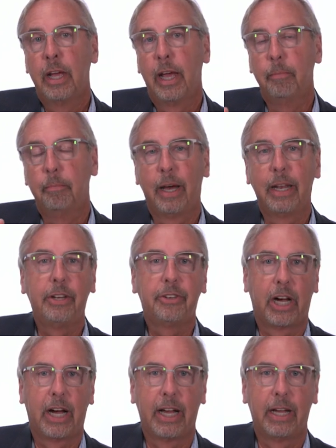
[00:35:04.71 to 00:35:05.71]
And many
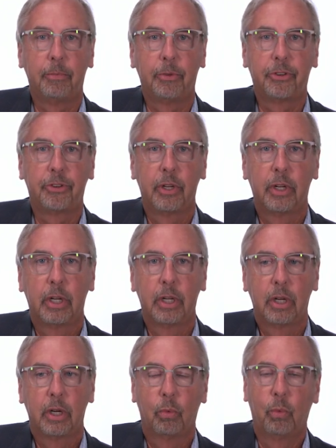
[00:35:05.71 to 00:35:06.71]
times
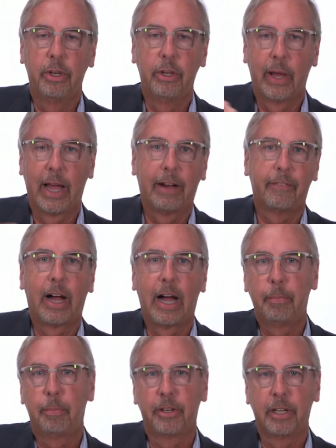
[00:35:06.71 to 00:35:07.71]
when you have a
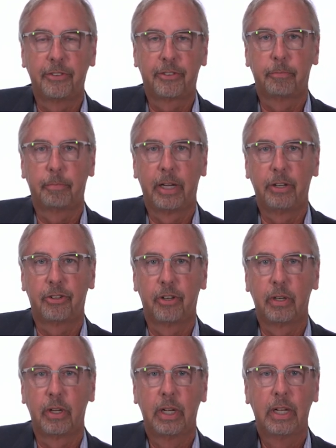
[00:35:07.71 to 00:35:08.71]
hypertensive
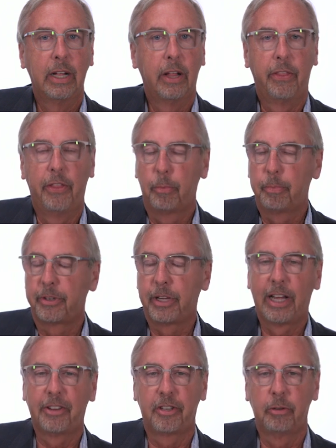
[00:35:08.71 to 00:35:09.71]
patient, their
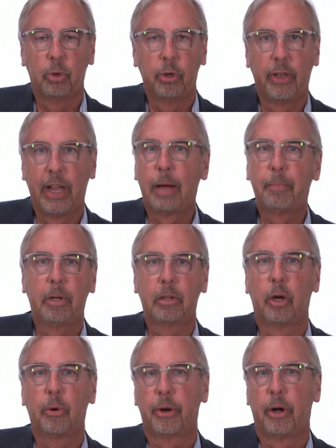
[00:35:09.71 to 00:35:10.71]
potassium will not be
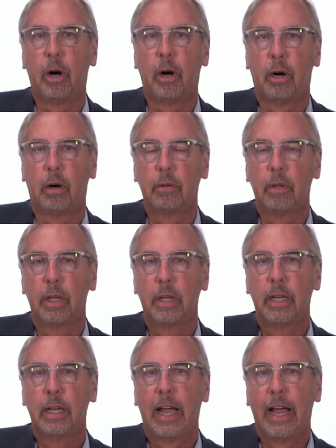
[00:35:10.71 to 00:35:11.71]
low at all.
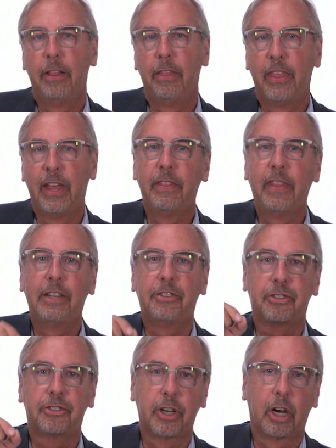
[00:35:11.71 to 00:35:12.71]
And then they
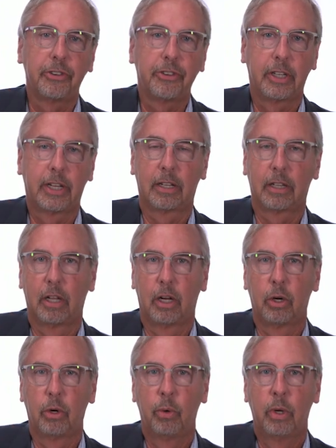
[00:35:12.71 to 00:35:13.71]
start to get
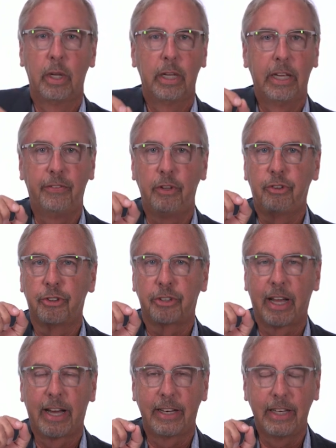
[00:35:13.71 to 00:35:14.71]
low if you just
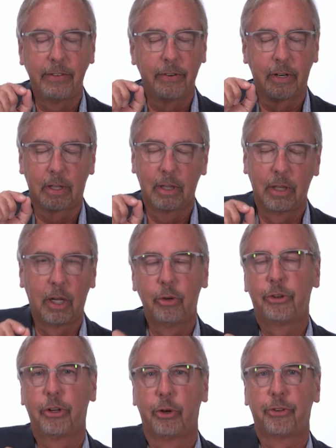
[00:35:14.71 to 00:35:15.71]
add even a low
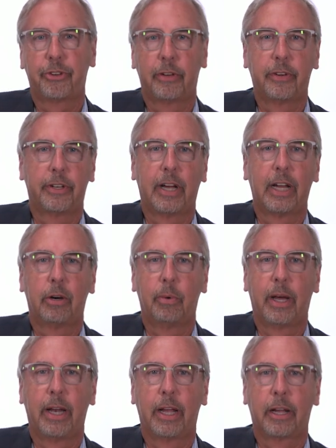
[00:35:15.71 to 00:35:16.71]
dose of a
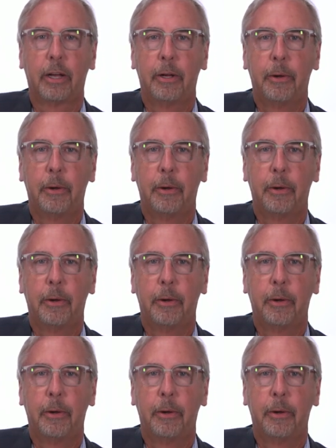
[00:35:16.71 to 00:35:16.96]
diuretic.